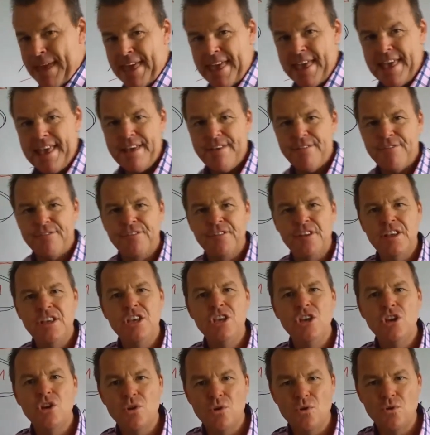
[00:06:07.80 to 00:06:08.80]
here for
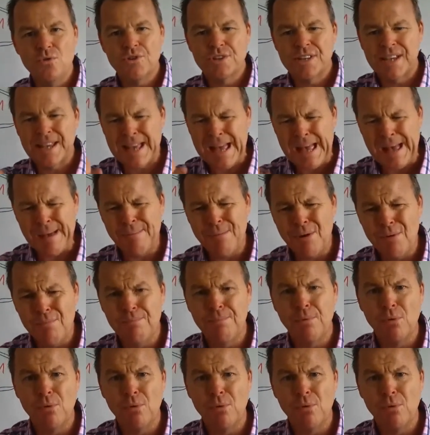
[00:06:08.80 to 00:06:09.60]
you to come on